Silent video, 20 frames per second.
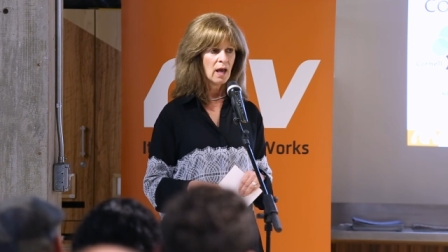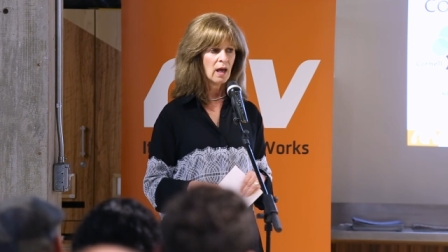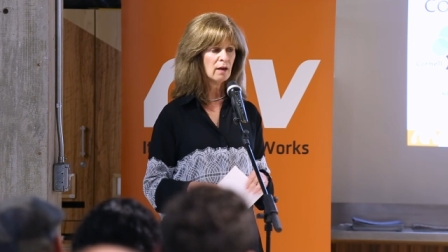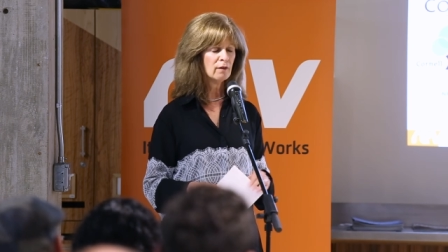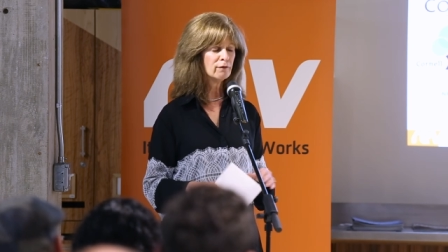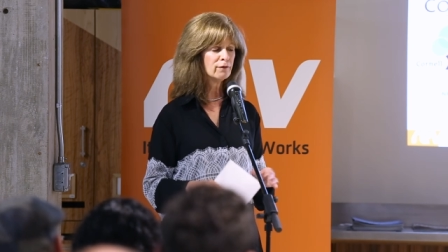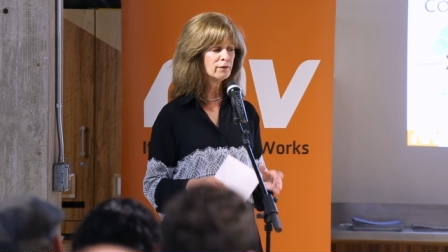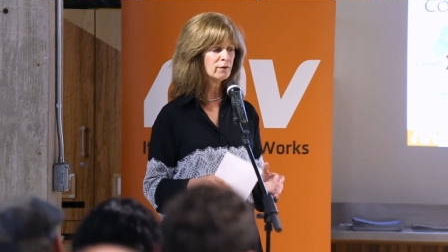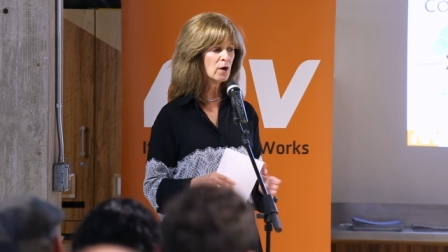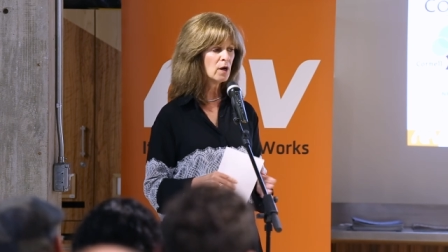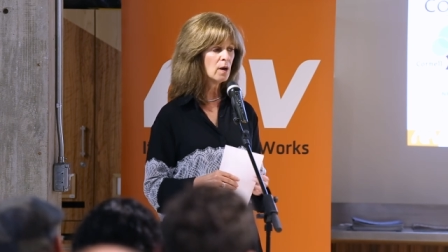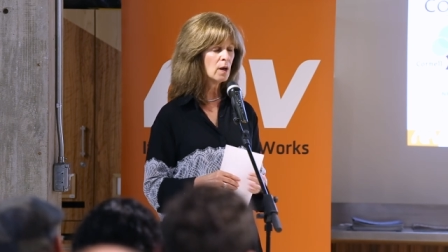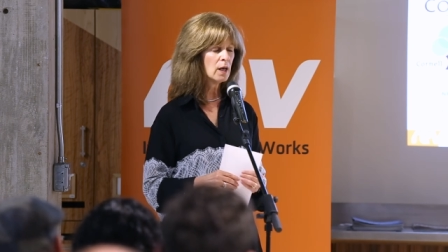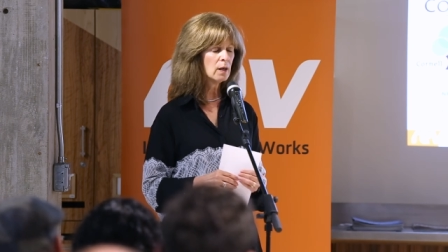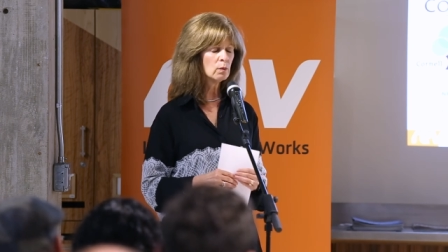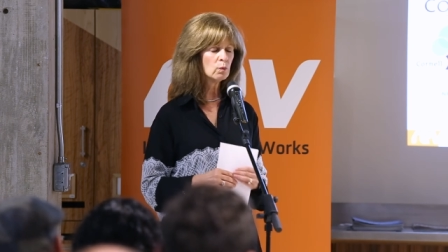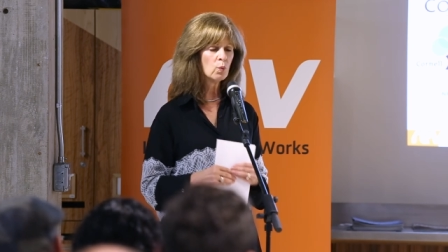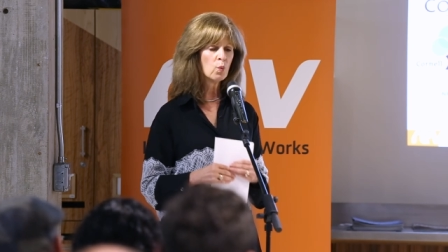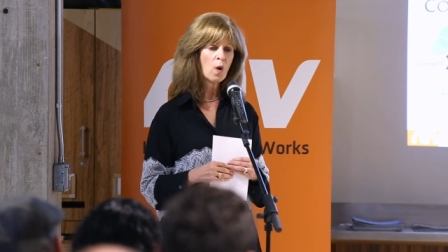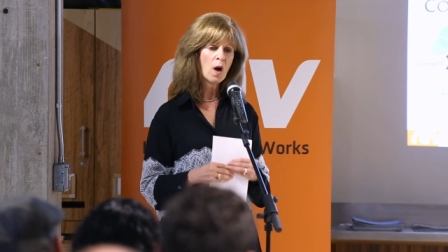and,
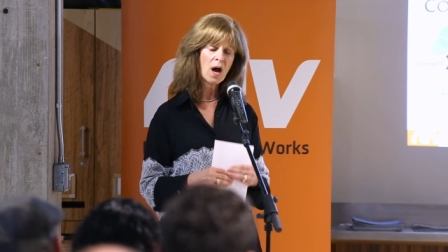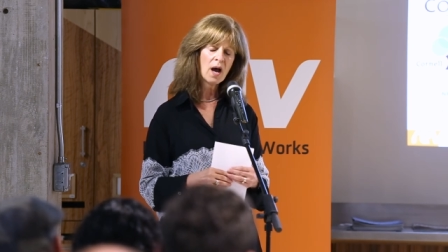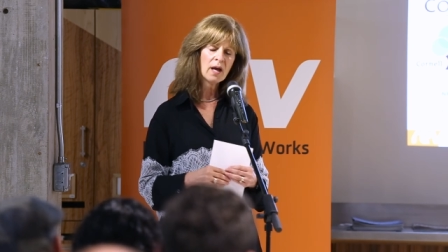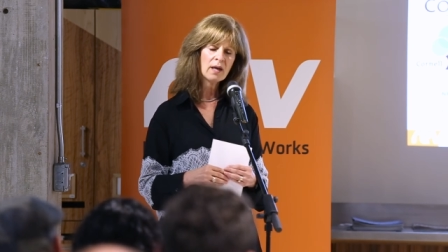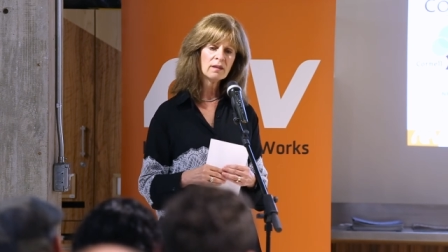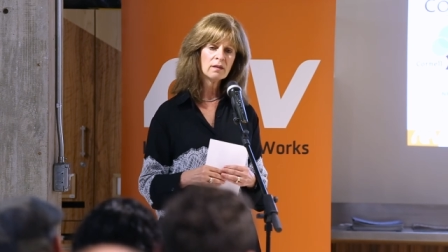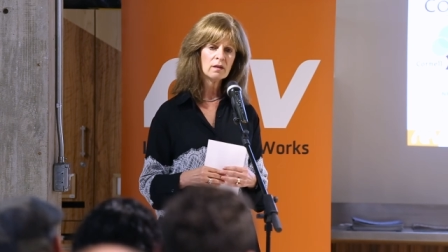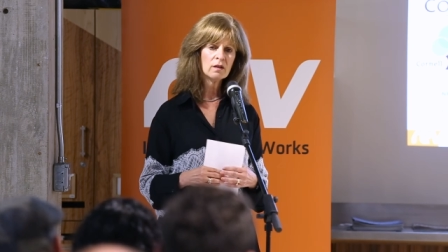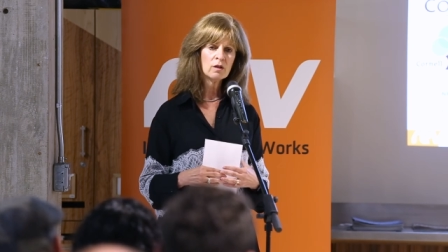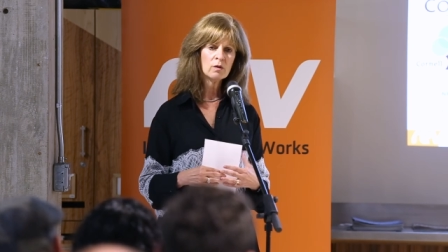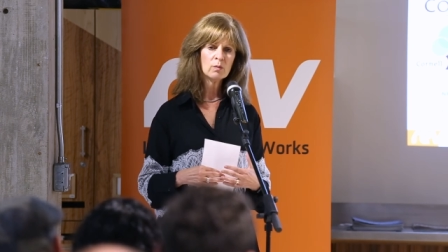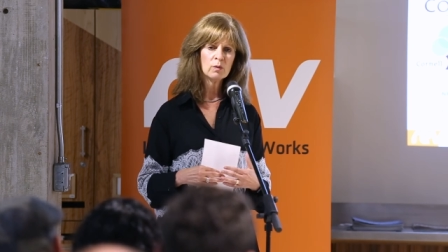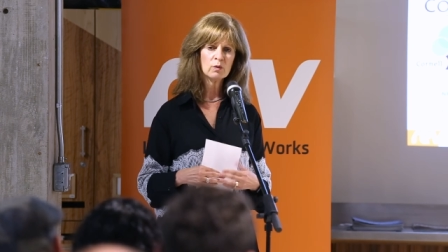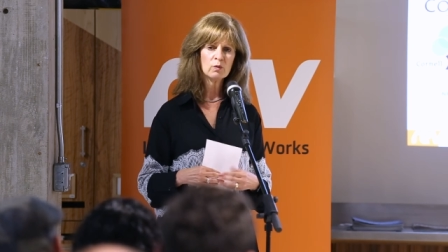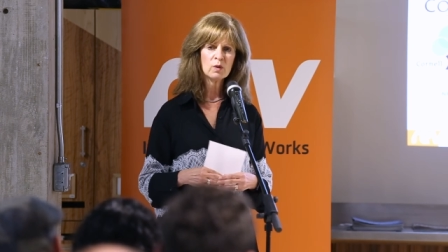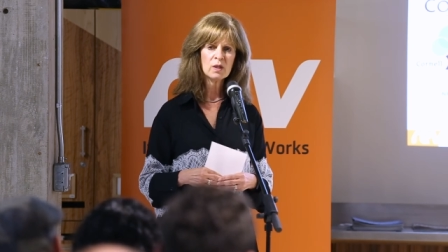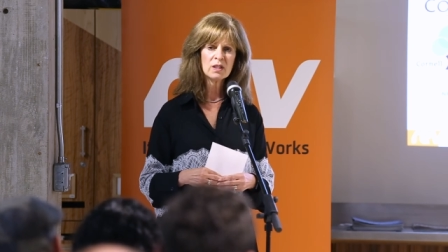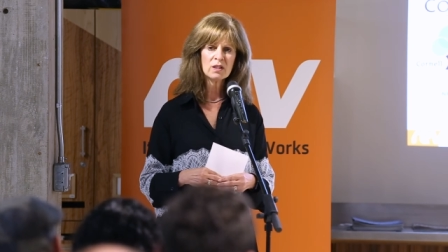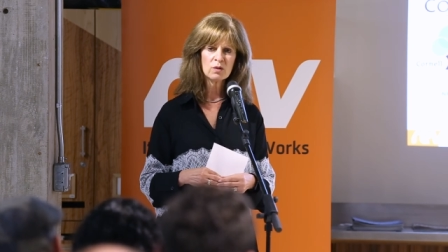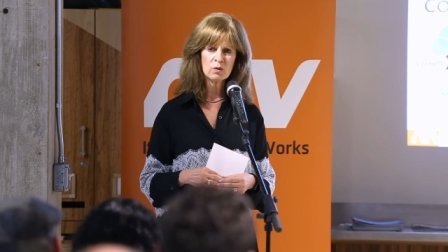and why the human
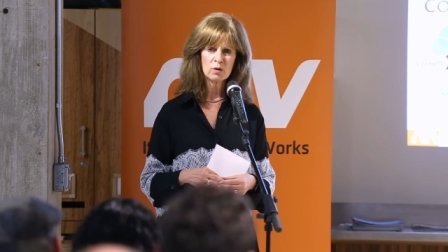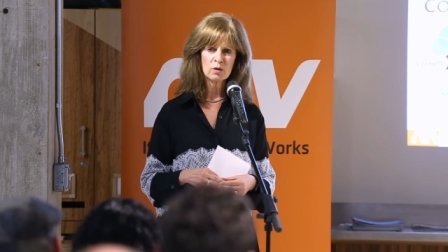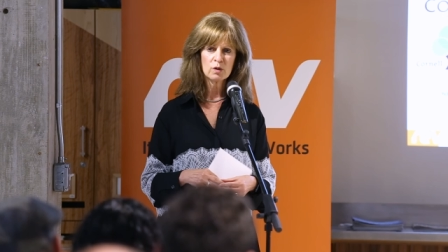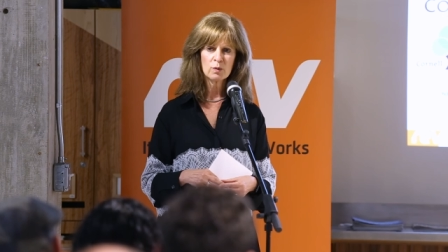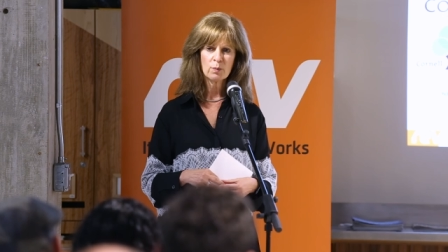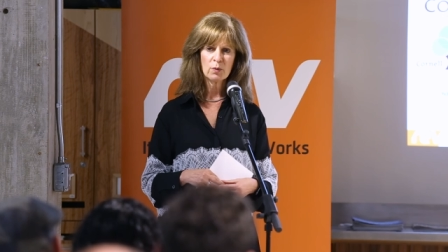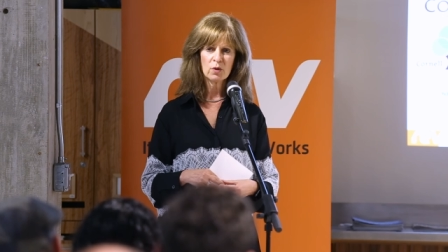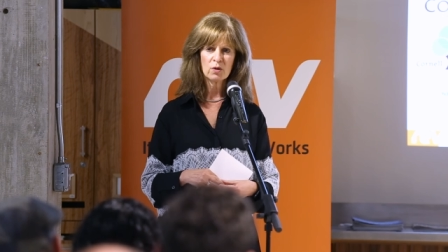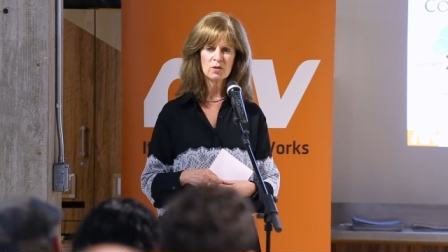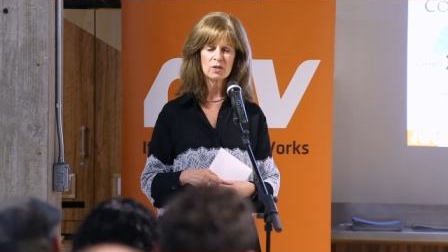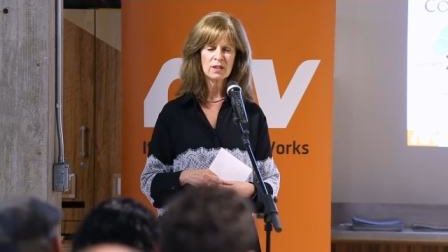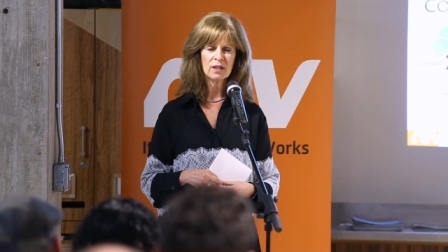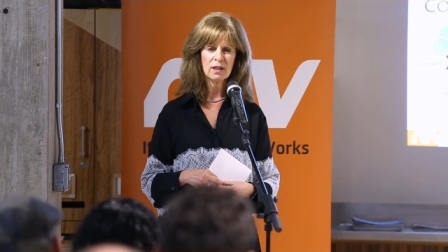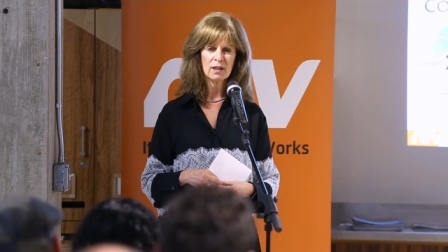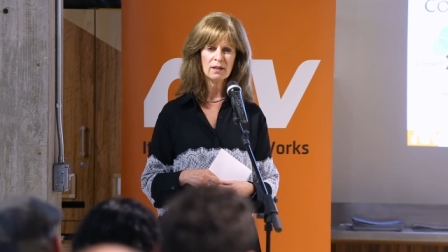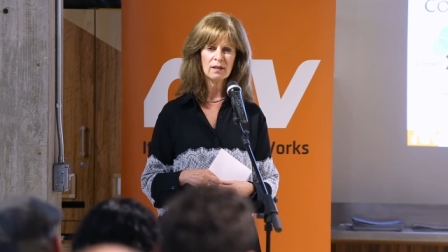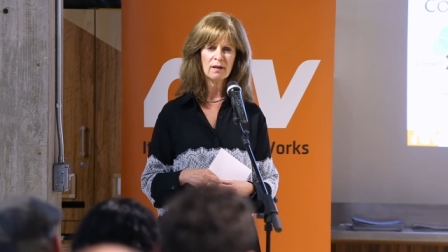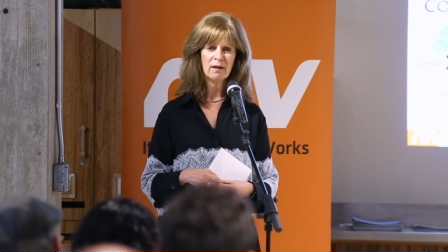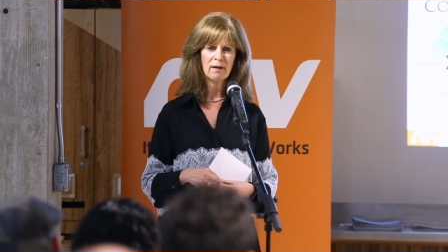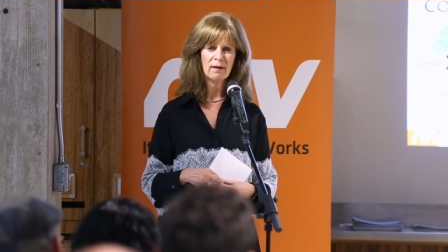resource
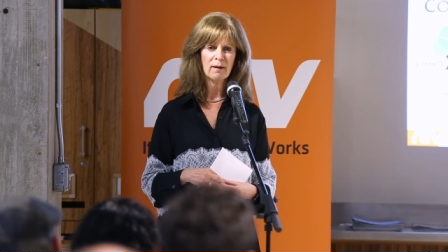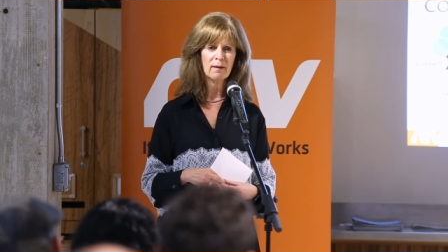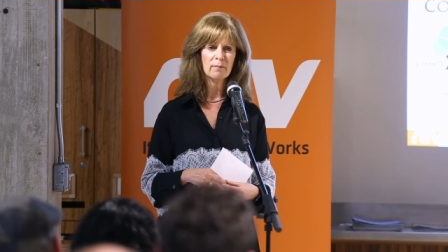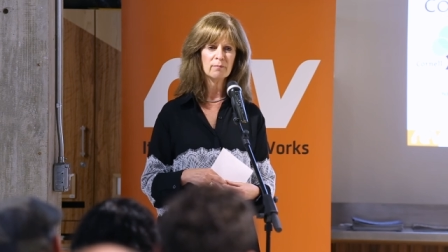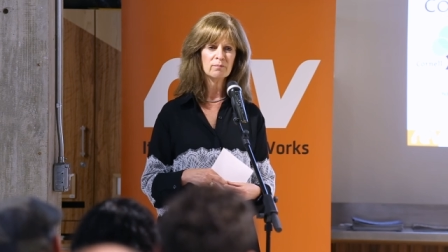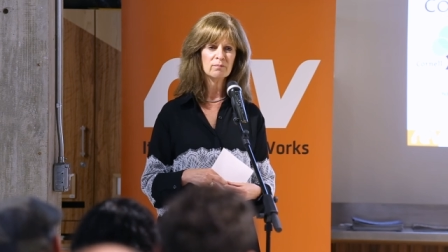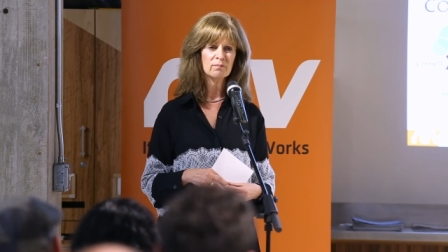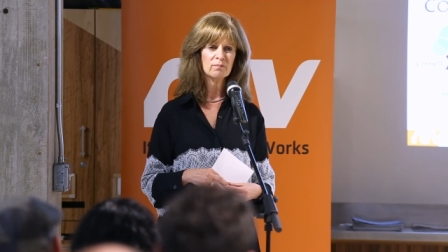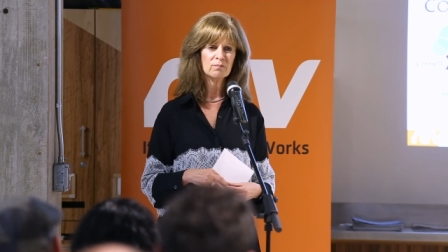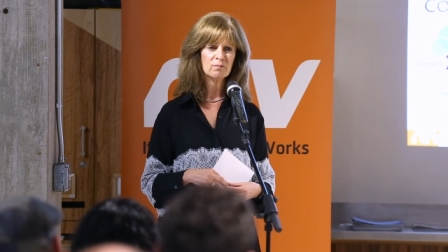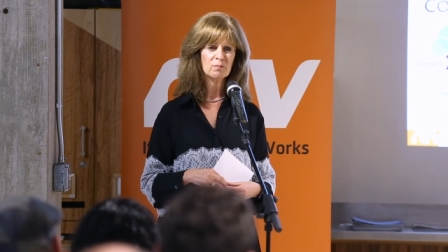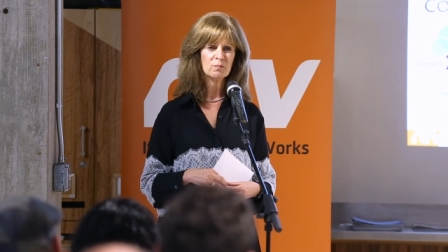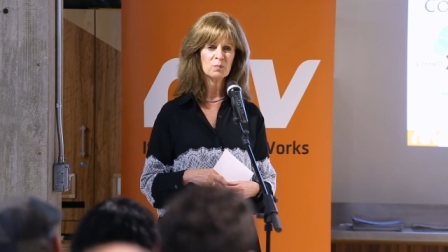person, um,